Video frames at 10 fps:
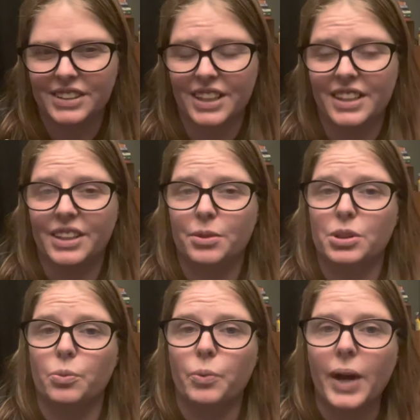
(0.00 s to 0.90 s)
and there was
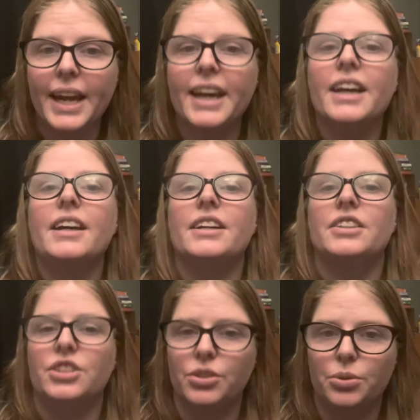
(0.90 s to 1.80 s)
way
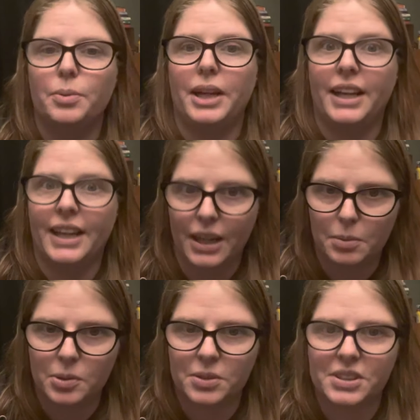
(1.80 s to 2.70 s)
too many
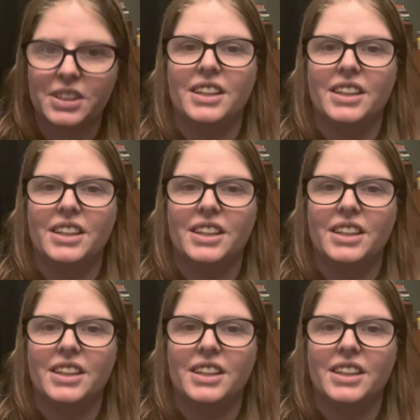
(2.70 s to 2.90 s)
cables.